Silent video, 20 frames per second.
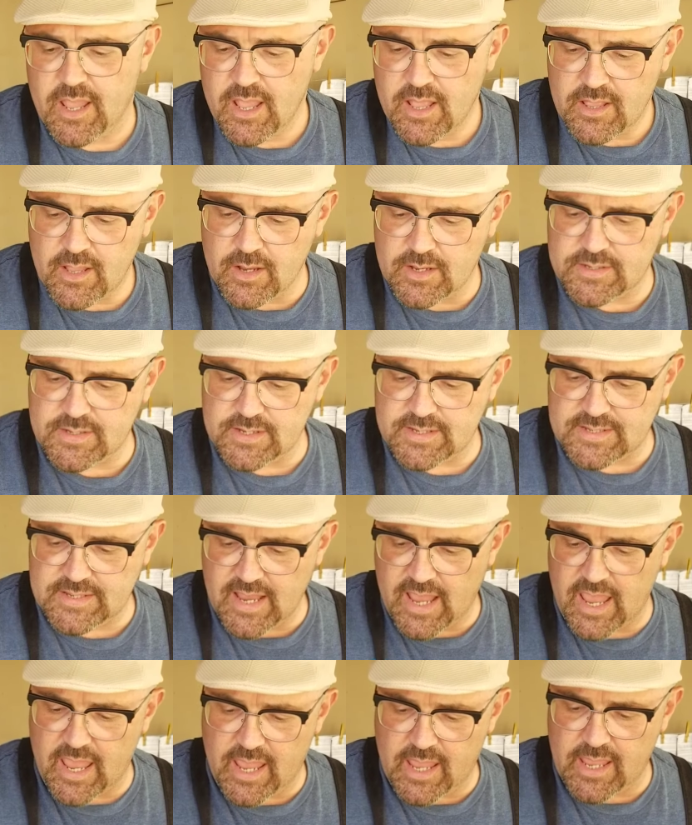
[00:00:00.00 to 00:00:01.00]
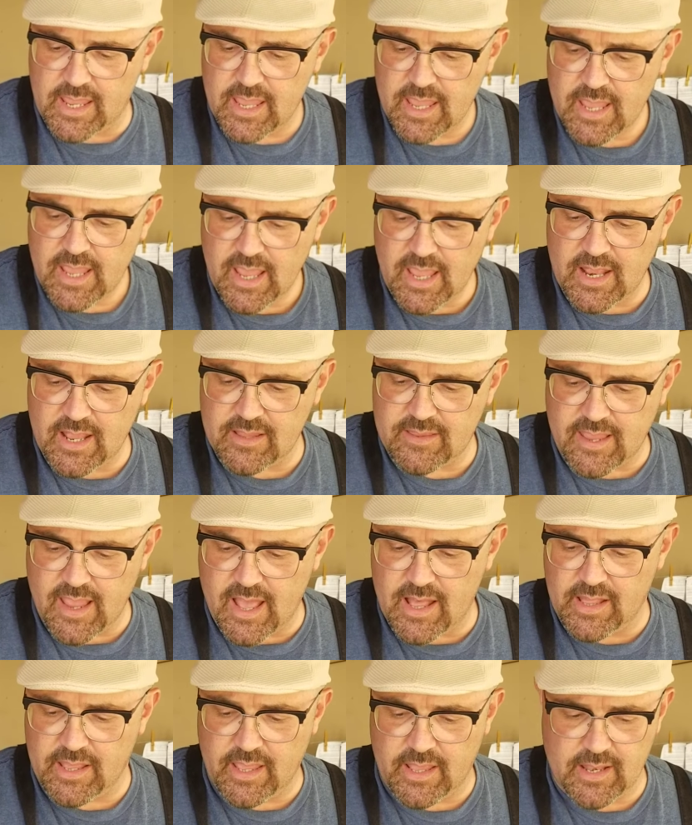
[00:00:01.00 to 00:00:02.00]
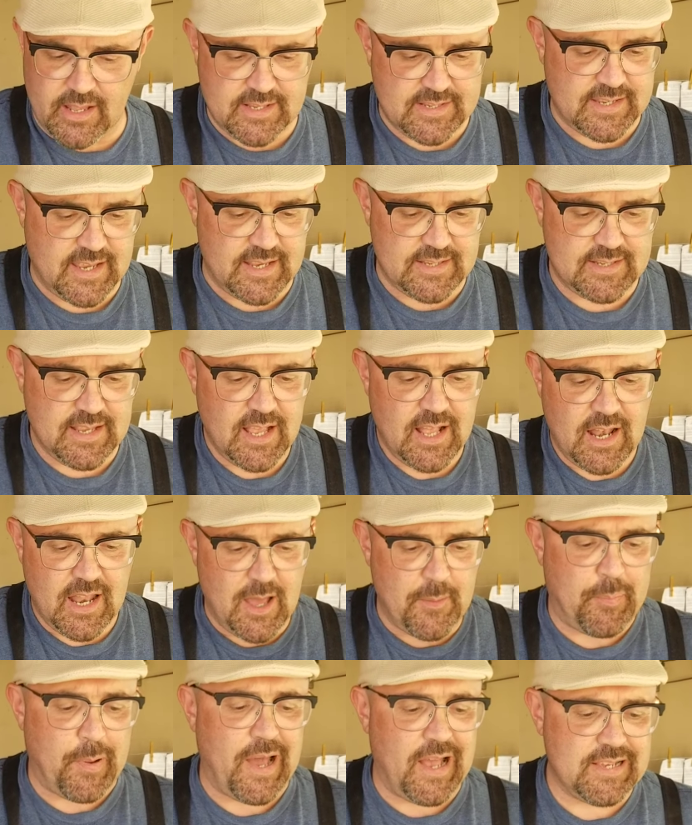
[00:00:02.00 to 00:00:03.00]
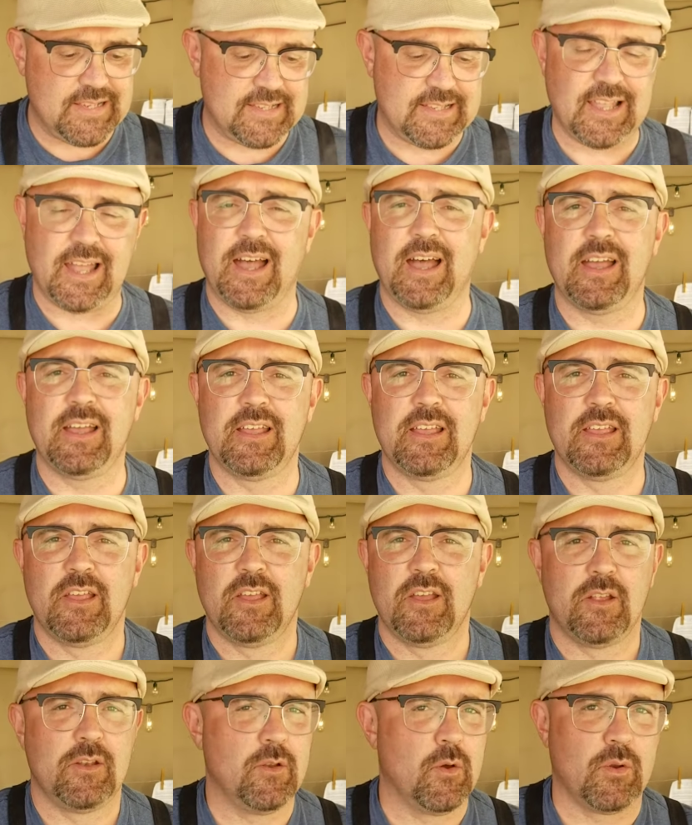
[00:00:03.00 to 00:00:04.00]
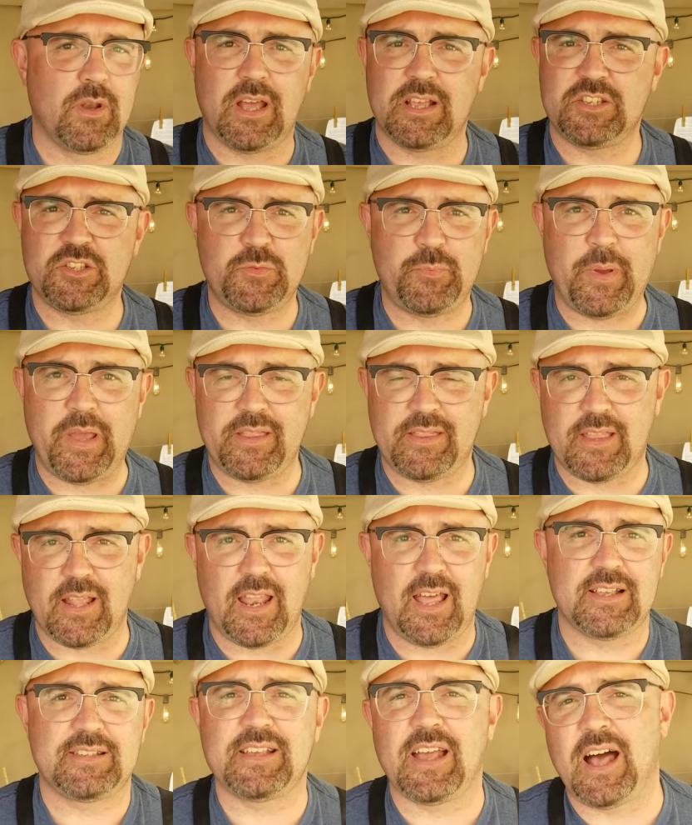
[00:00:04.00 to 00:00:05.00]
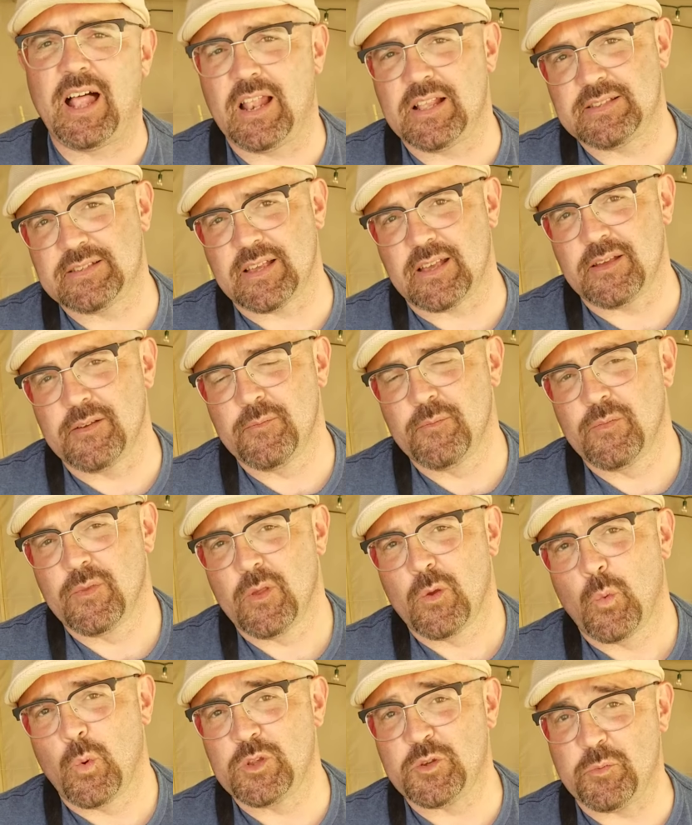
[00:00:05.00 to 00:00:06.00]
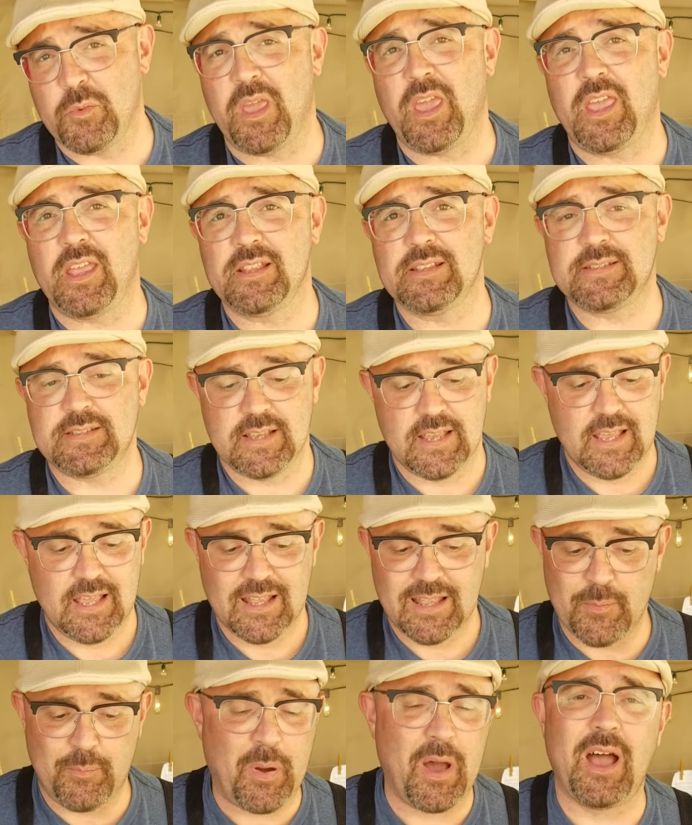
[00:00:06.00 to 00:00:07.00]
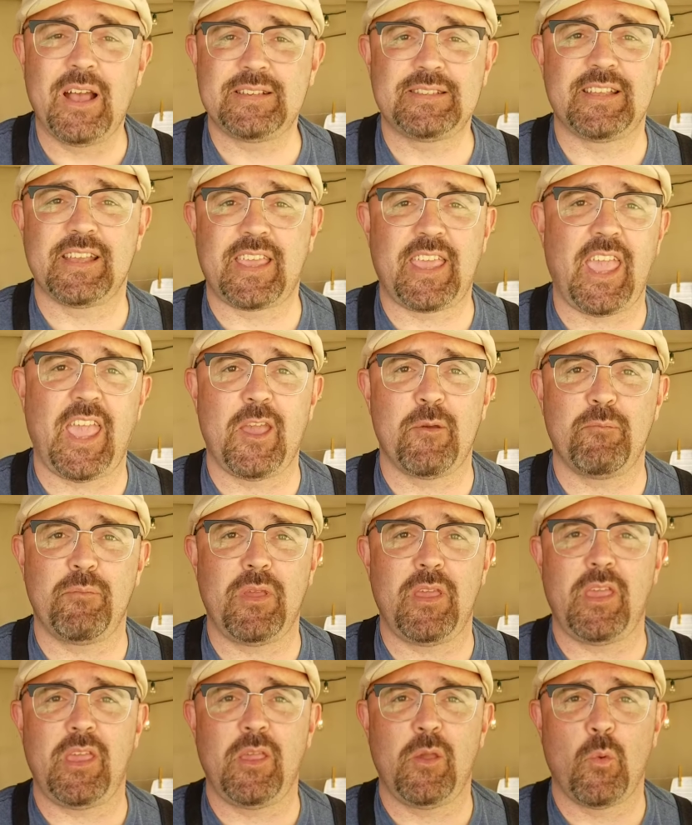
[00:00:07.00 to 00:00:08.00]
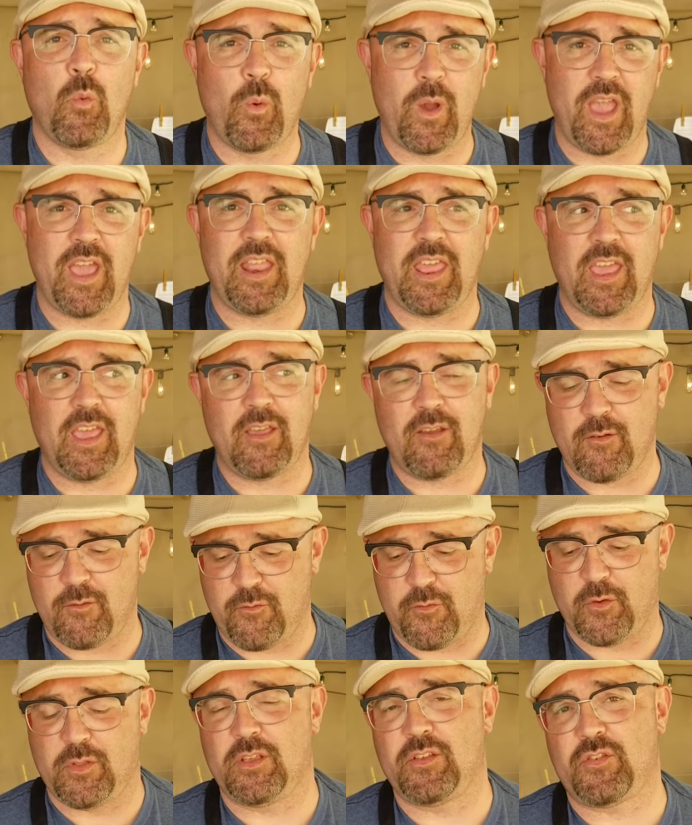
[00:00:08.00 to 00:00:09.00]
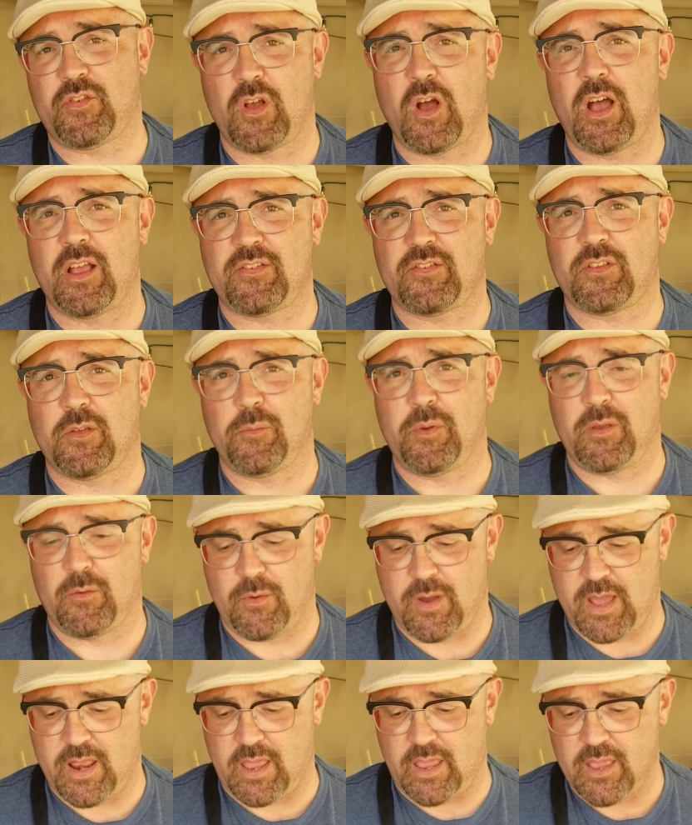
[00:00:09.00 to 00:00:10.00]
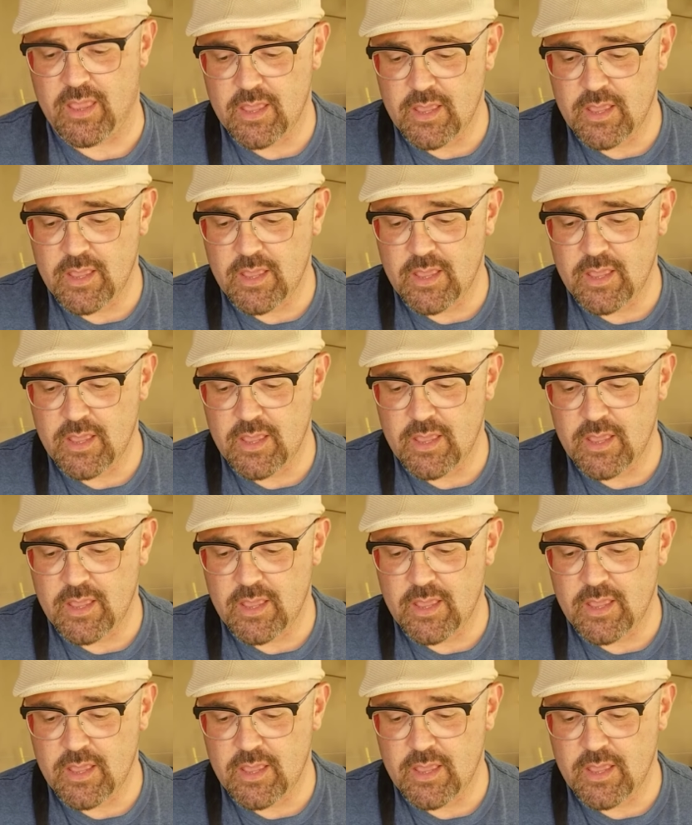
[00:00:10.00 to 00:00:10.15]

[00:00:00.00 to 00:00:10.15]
There's a saying in Italian that says la pasta non aspetta la salsa, which means the pasta can't be waiting for the sauce to be ready.